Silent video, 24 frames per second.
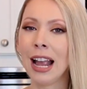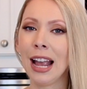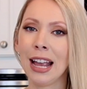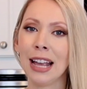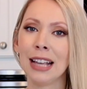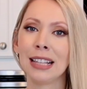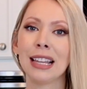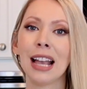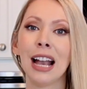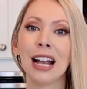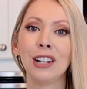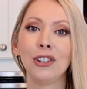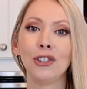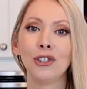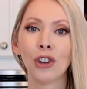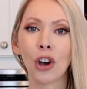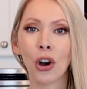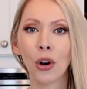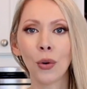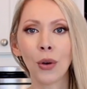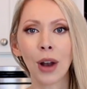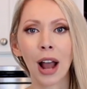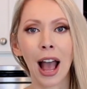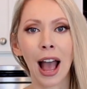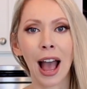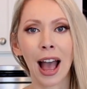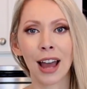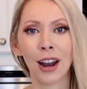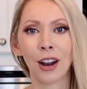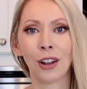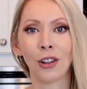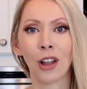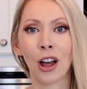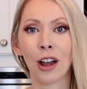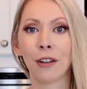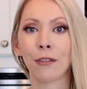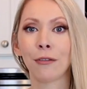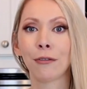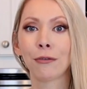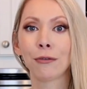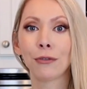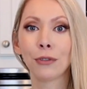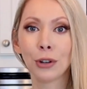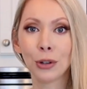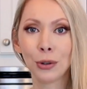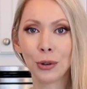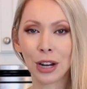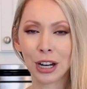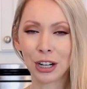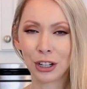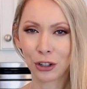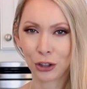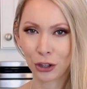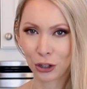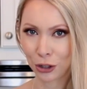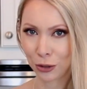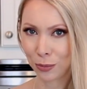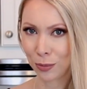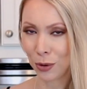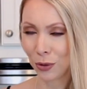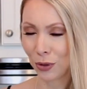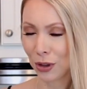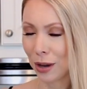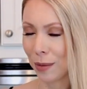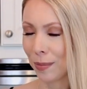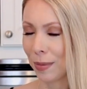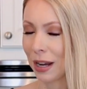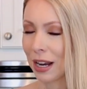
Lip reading: is I don't add a lot of fruit into the smoothie,